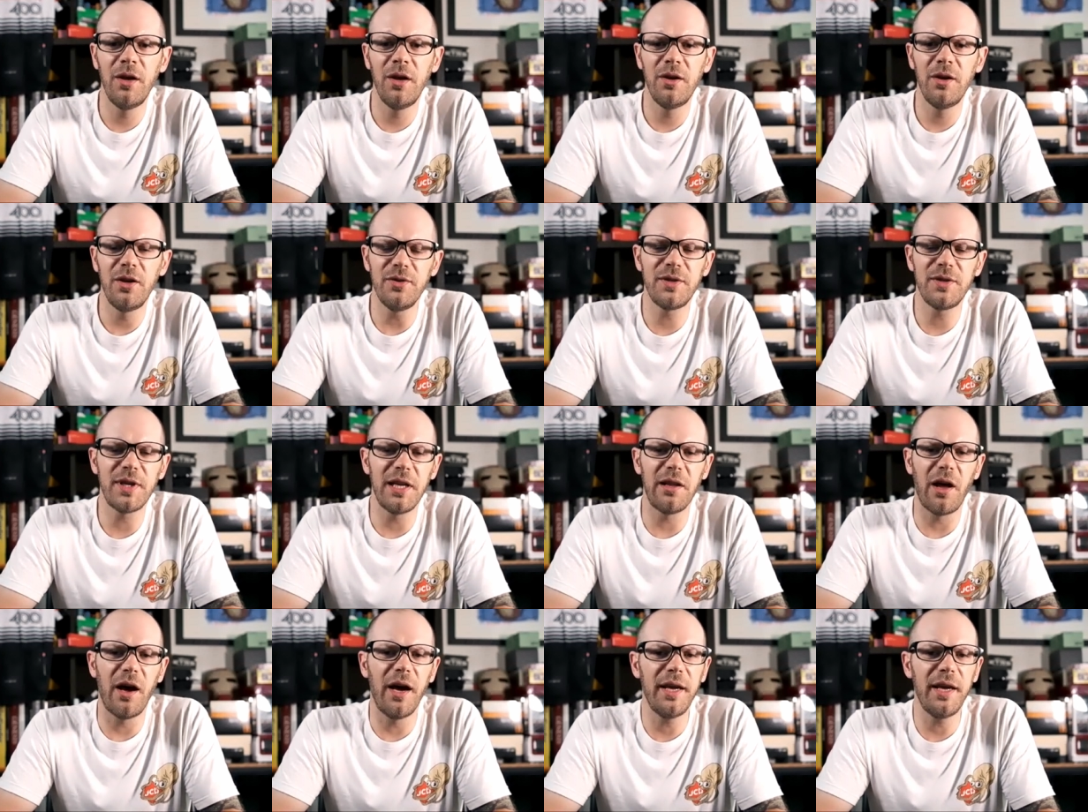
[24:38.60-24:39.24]
you
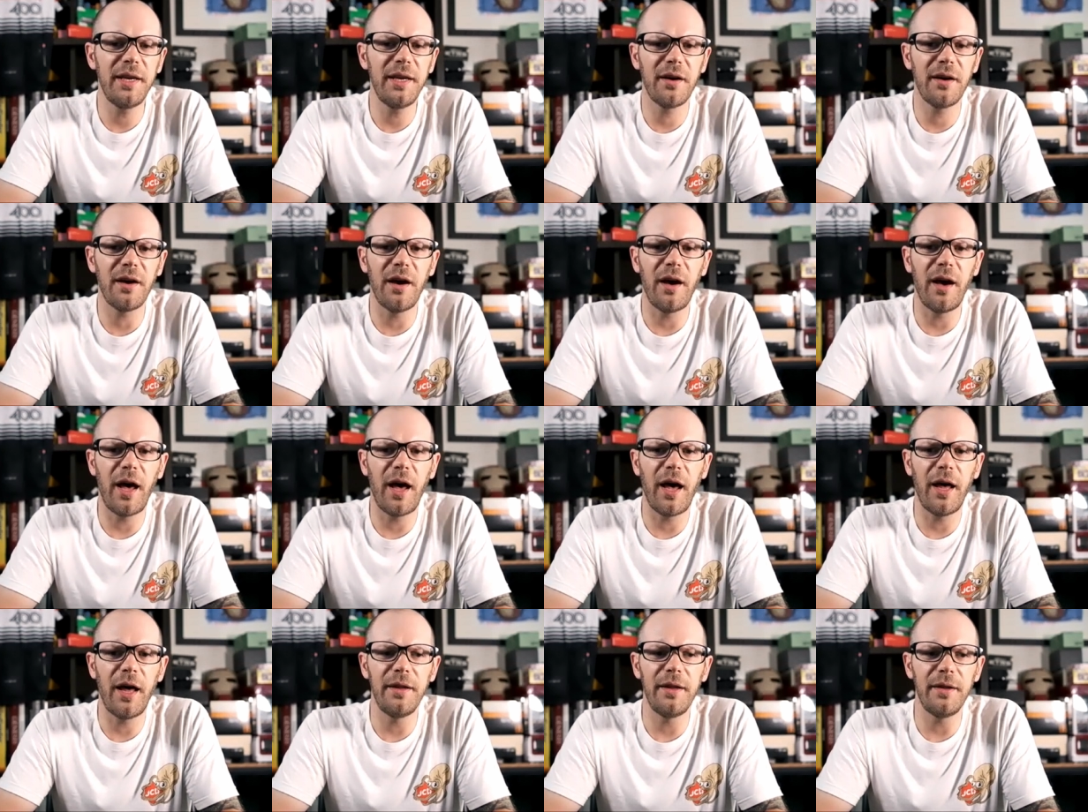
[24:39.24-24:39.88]
see
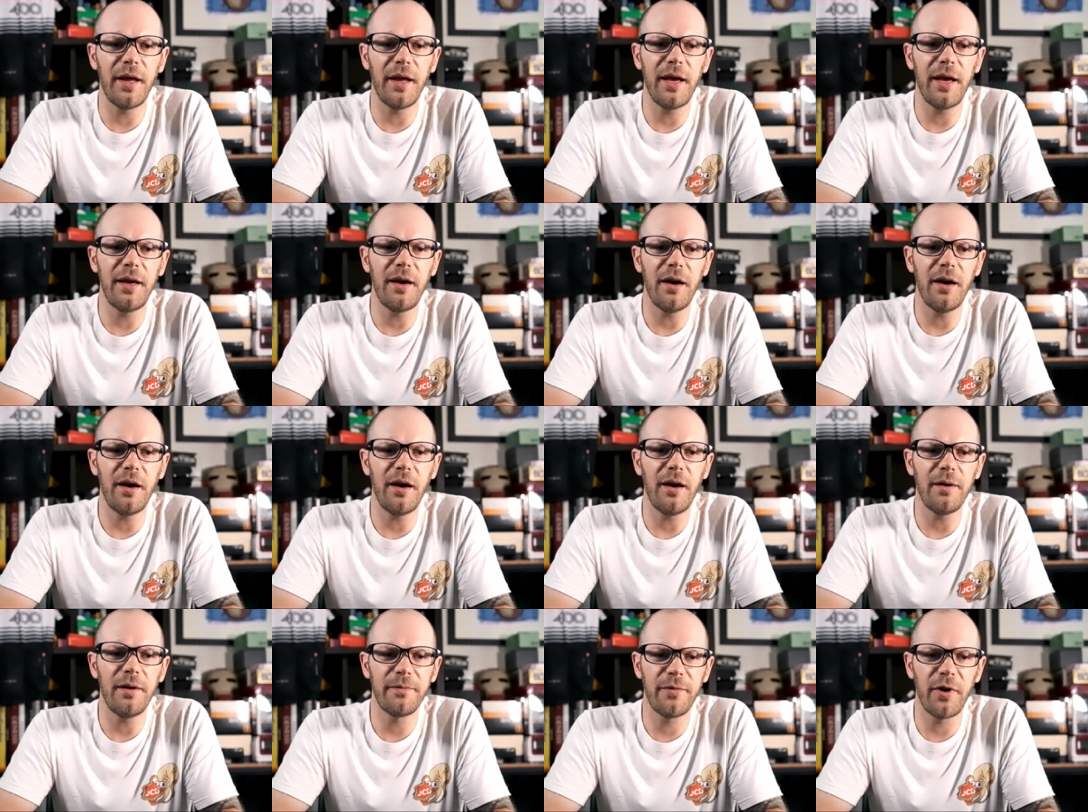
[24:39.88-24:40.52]
Leica, and they
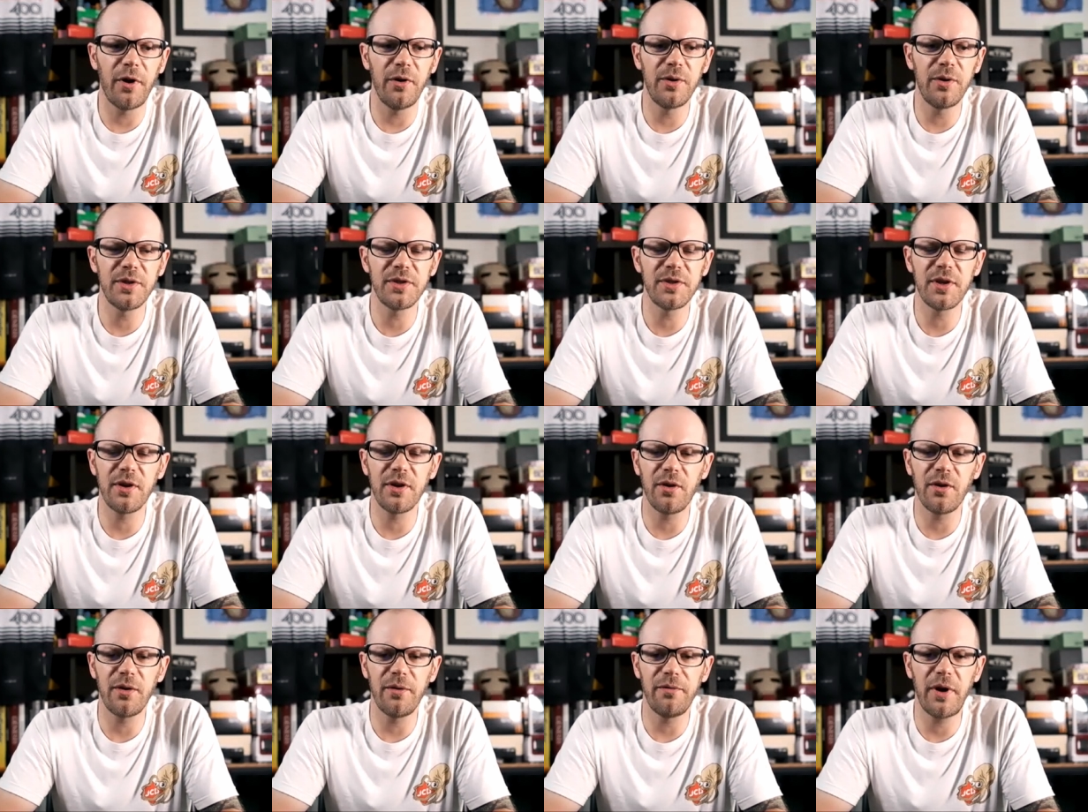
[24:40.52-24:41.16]
are
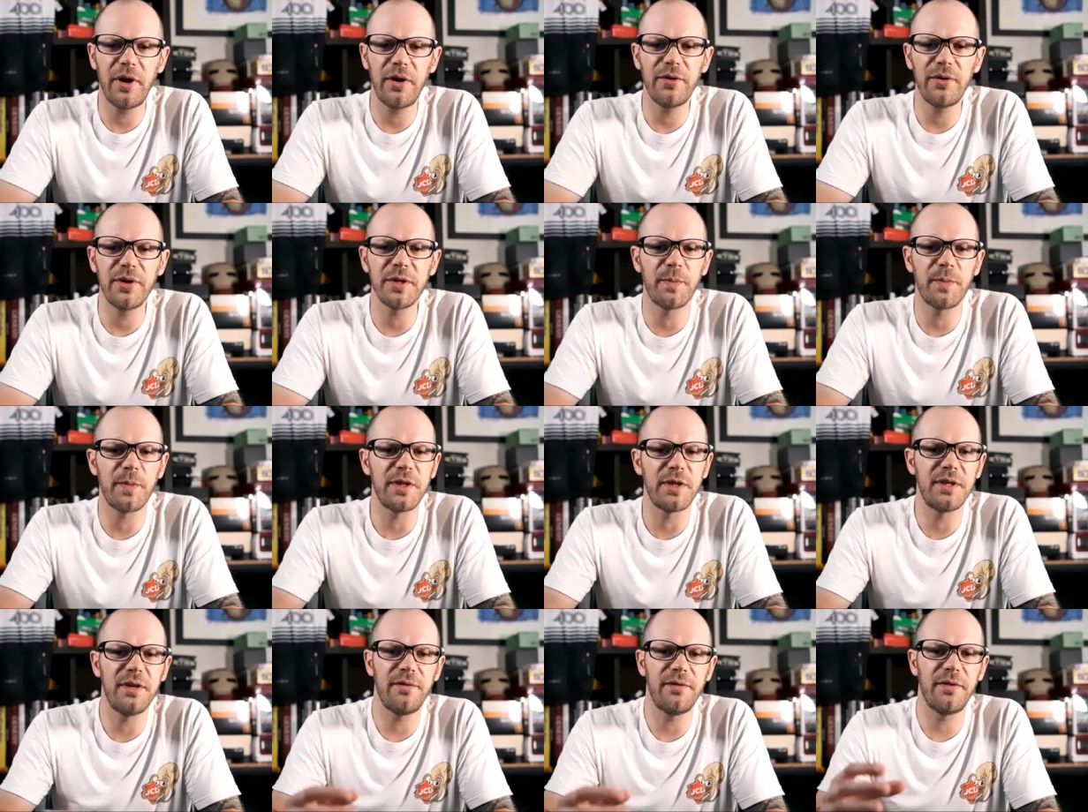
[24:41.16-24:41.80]
focusing on a very
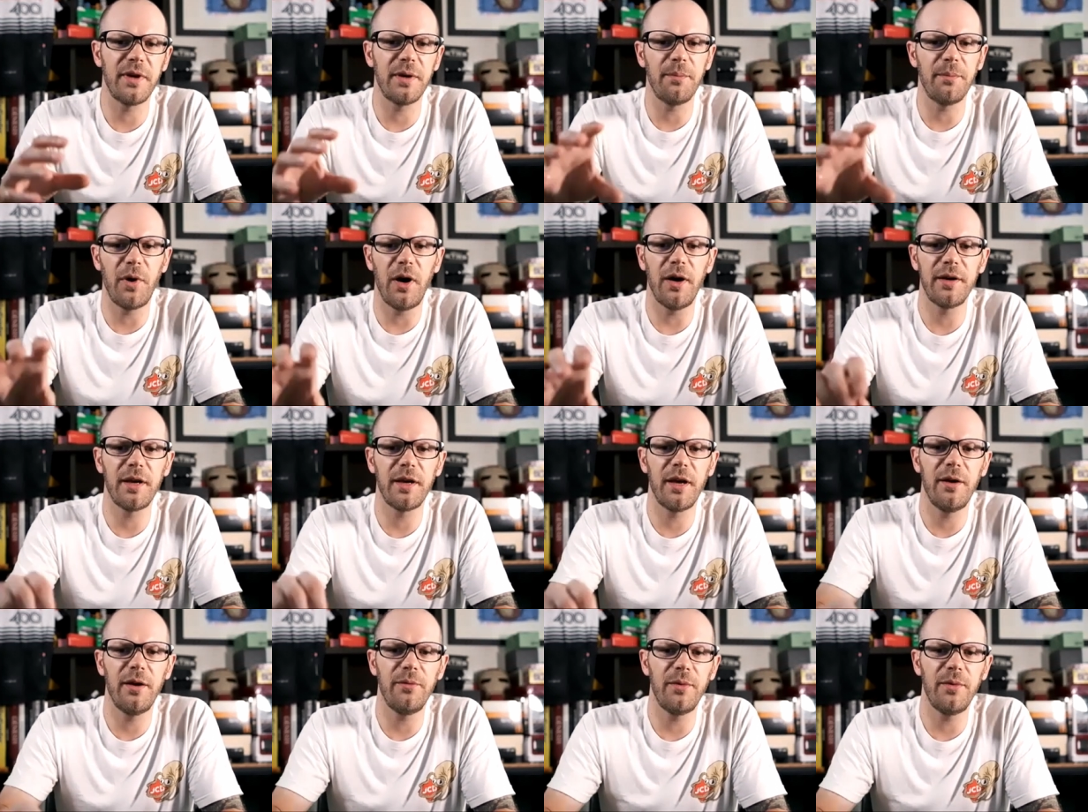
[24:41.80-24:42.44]
specific
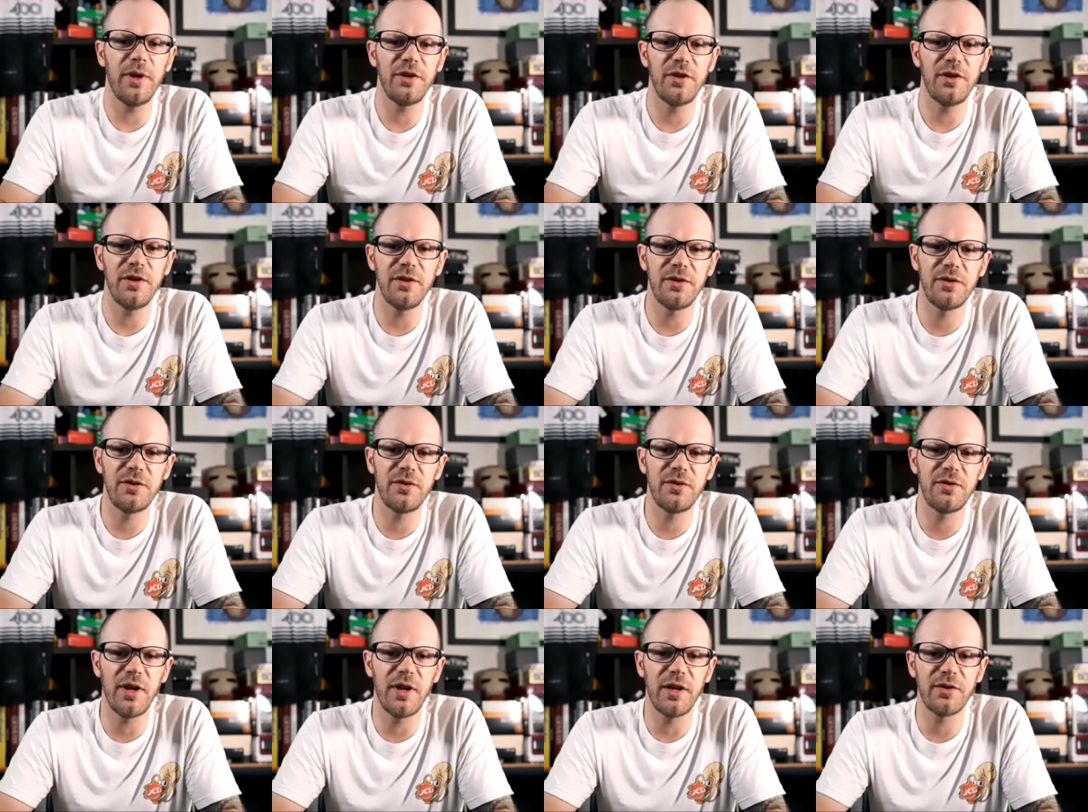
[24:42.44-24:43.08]
market, which
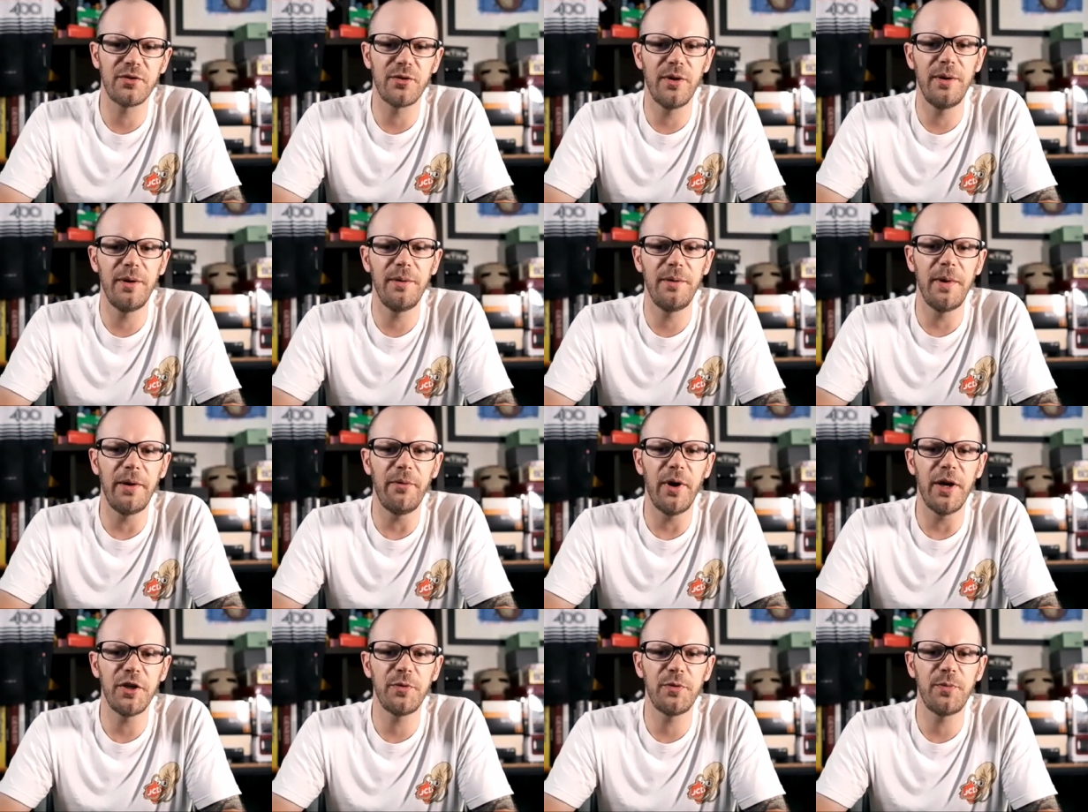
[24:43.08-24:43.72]
is
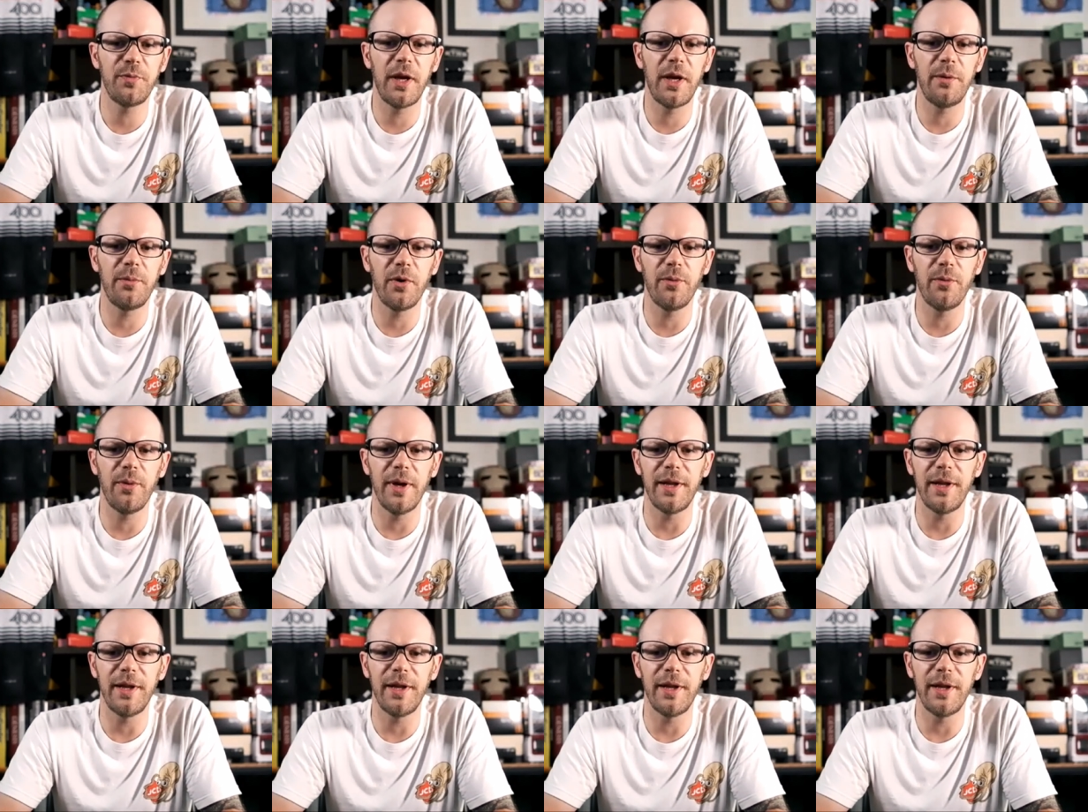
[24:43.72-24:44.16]
extremely rich people.